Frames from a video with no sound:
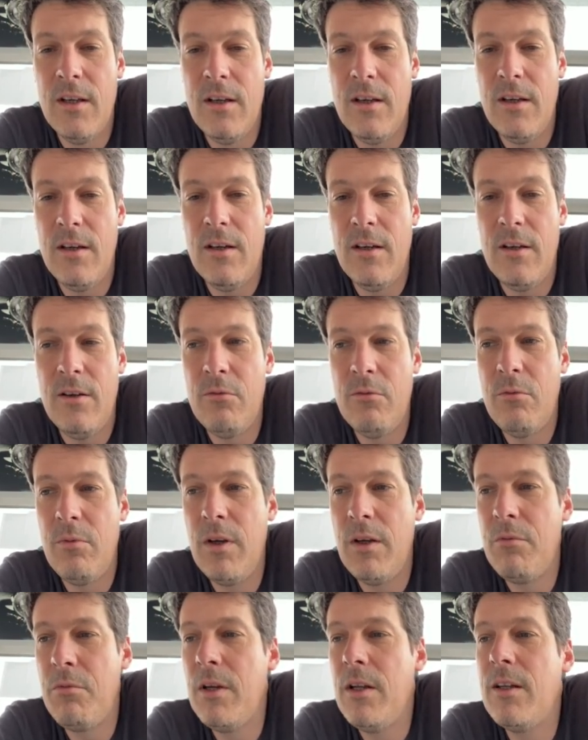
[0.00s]
Uh,
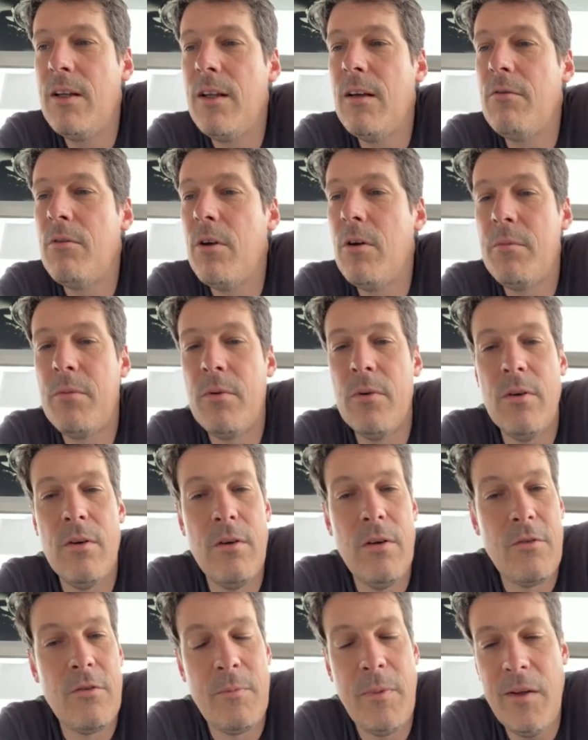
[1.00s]
we will develop
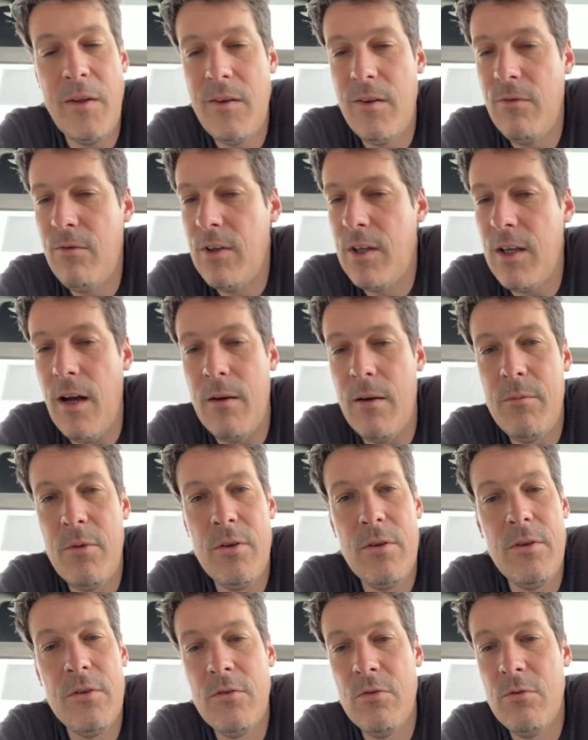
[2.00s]
a specific
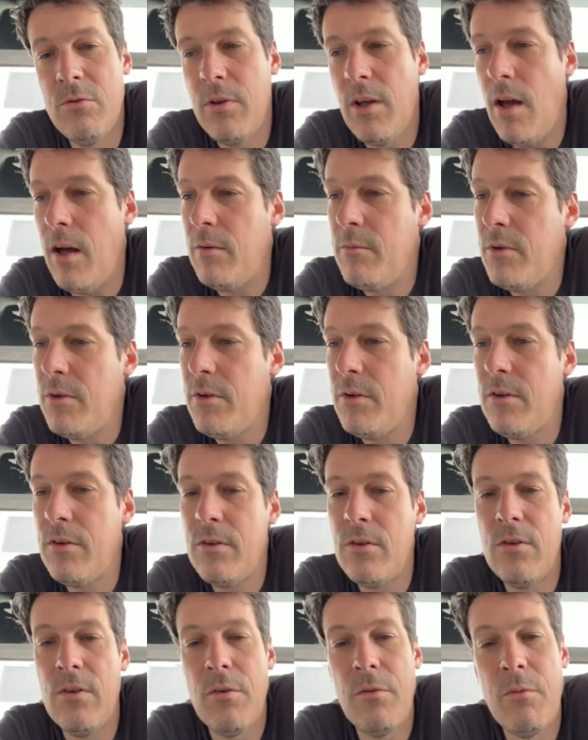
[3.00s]
carbon, new
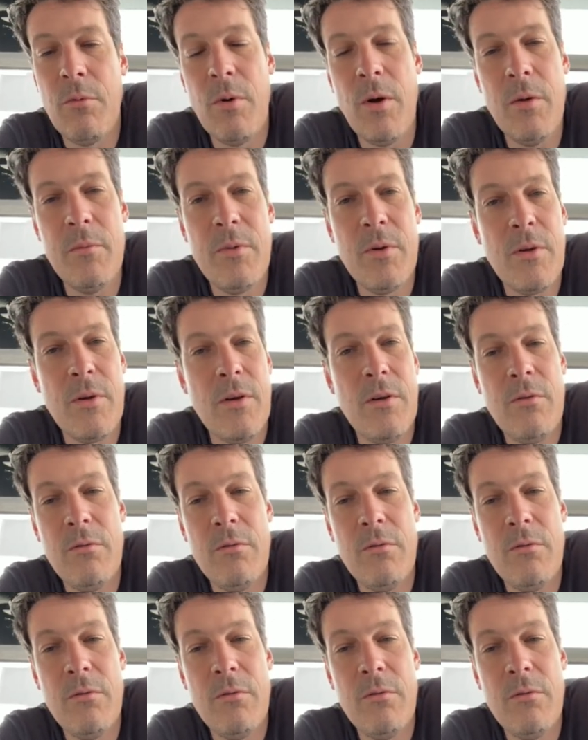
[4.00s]
carbon, the rubber.